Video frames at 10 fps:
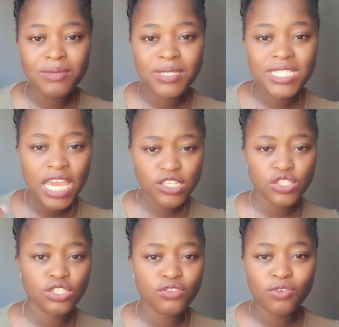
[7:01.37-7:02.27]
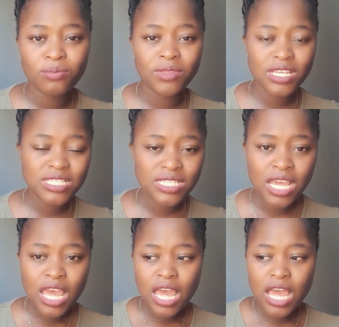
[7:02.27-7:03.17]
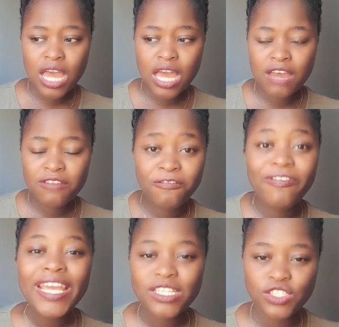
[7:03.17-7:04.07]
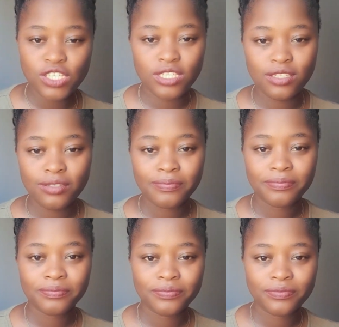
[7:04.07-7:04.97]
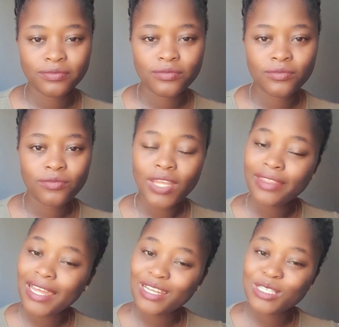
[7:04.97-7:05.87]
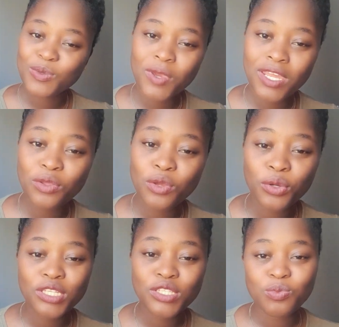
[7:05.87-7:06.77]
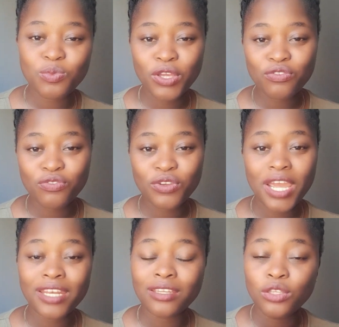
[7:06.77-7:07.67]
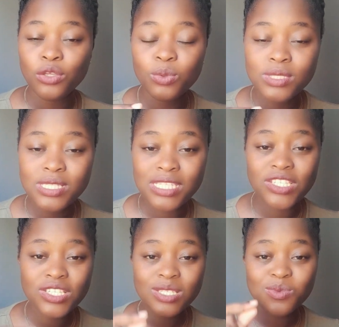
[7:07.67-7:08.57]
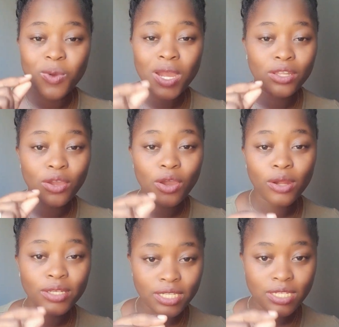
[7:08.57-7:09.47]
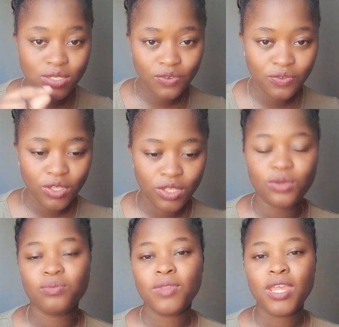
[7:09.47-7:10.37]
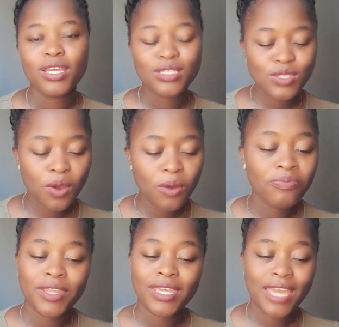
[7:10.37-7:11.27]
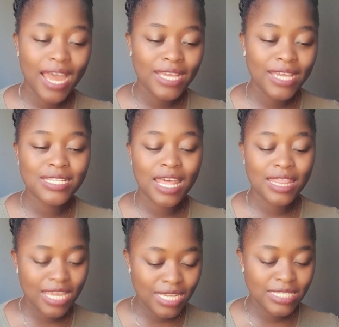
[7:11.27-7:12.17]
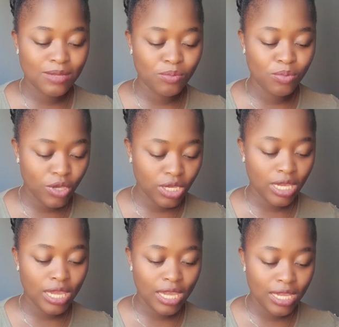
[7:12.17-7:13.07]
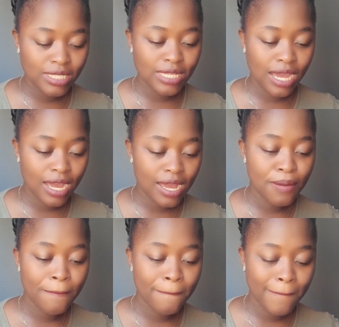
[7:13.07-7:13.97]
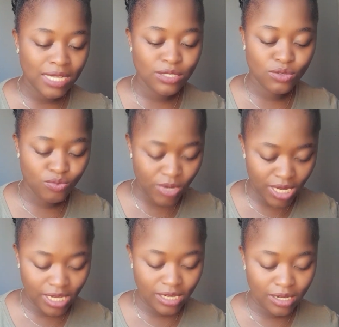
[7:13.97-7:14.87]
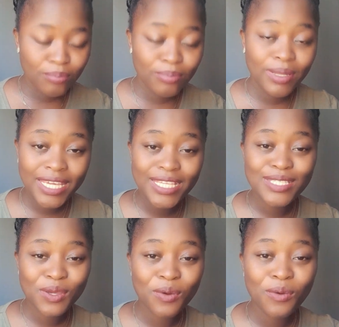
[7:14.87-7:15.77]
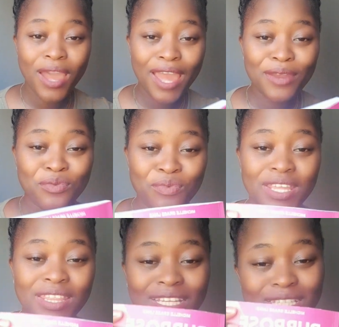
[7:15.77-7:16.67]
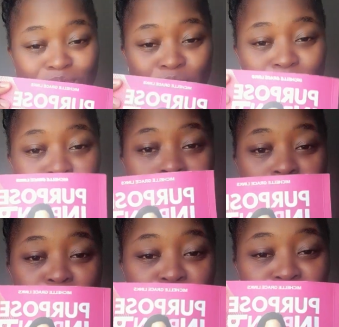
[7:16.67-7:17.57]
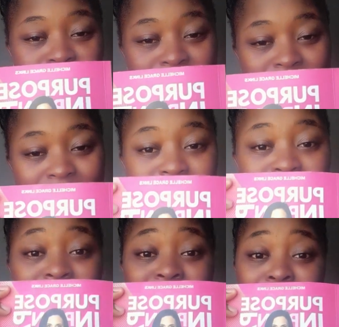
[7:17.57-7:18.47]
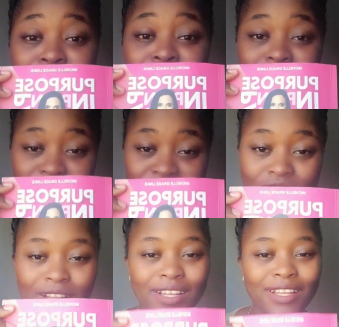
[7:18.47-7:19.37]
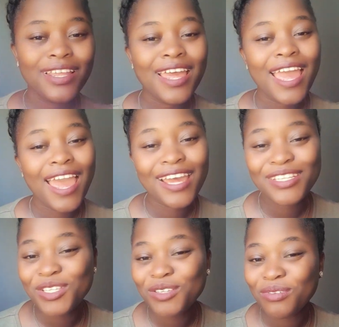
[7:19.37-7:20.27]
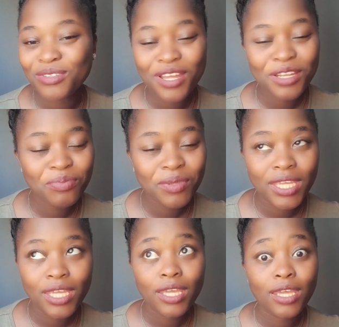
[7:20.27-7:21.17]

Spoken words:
limitation, from this affliction, that is when you're going to break free and you will see just what God can do for you. So guys, this book is a must read. Please go and read this book by Prophetess Michelle and you will not be